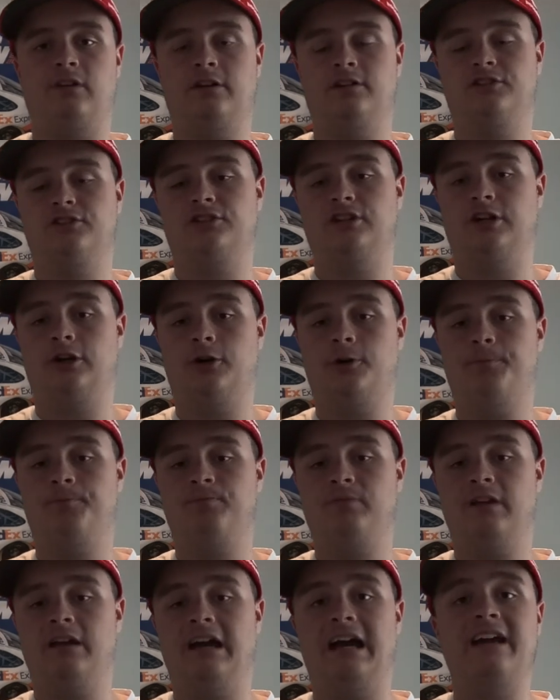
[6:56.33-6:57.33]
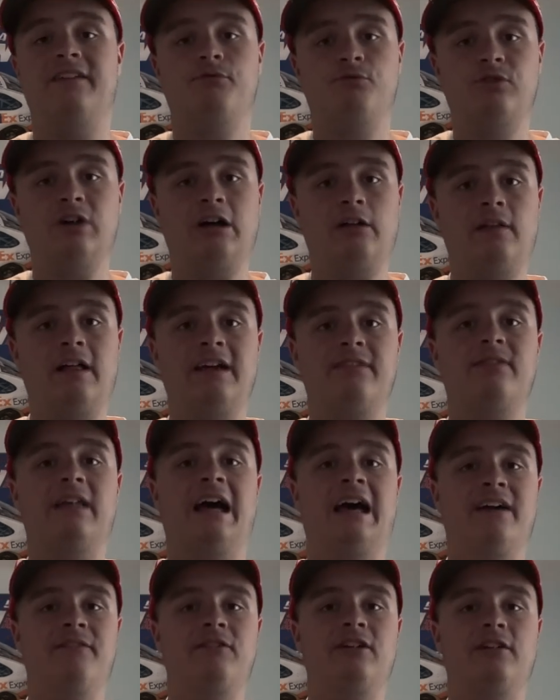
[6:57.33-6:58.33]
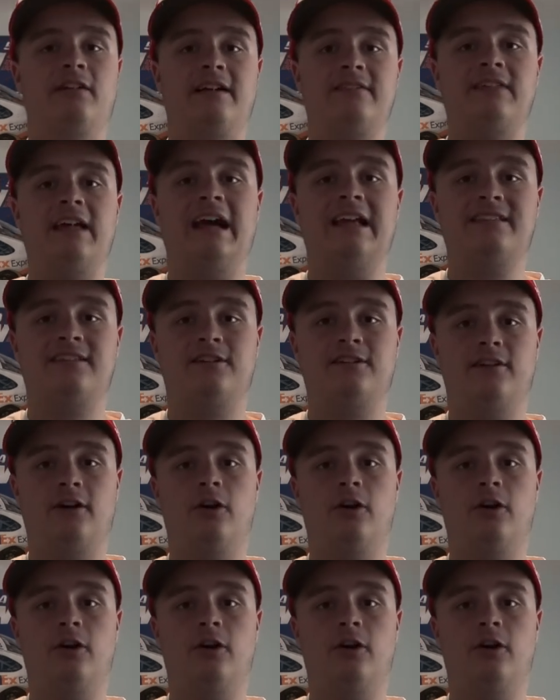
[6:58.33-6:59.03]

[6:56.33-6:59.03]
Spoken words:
So I feel like that's